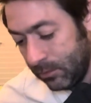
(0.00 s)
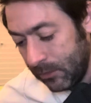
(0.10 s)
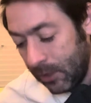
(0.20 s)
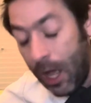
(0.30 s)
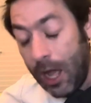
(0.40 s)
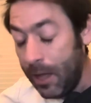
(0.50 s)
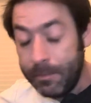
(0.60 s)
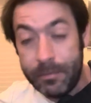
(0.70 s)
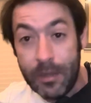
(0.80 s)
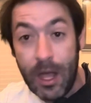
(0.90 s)

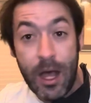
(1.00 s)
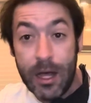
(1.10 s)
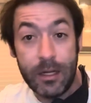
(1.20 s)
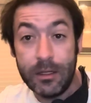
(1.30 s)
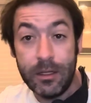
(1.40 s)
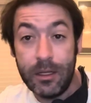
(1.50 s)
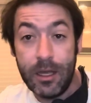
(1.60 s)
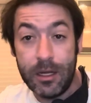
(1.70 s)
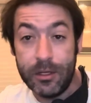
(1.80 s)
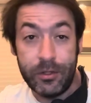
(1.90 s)
I'm not
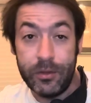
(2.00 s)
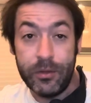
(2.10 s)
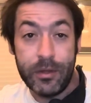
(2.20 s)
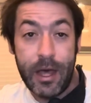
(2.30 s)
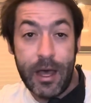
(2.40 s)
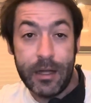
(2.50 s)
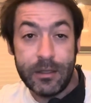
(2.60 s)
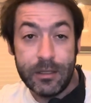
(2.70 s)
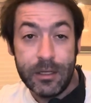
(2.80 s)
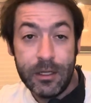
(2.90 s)
gonna do that.